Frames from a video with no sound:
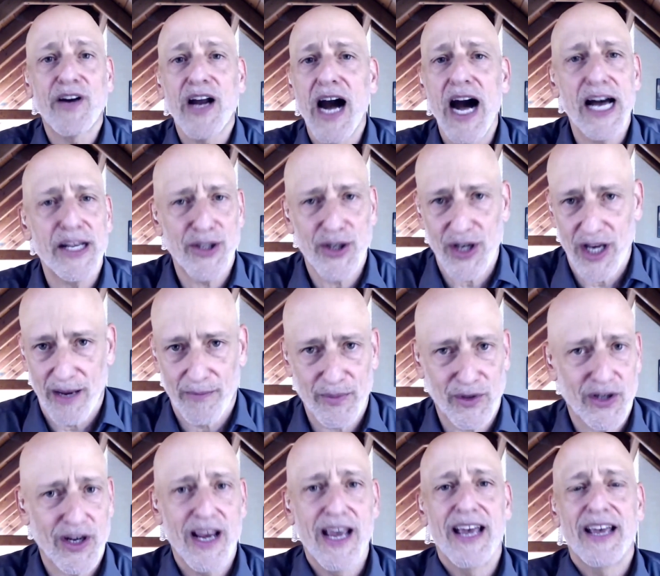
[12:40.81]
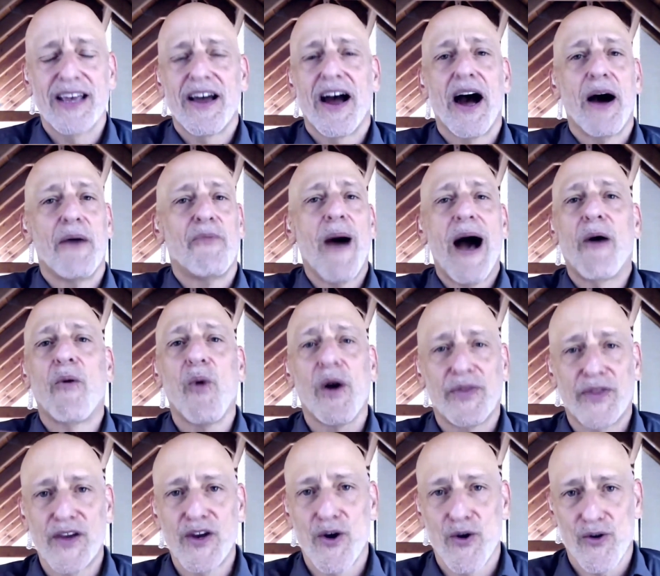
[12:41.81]
concepts about what
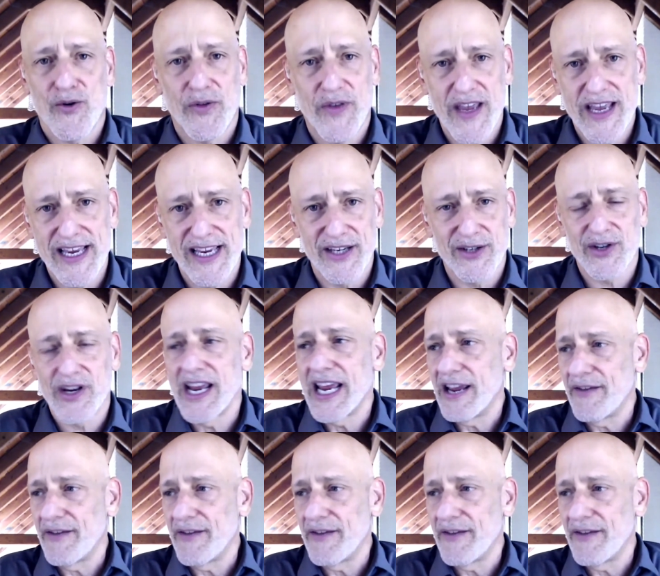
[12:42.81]
the earth is.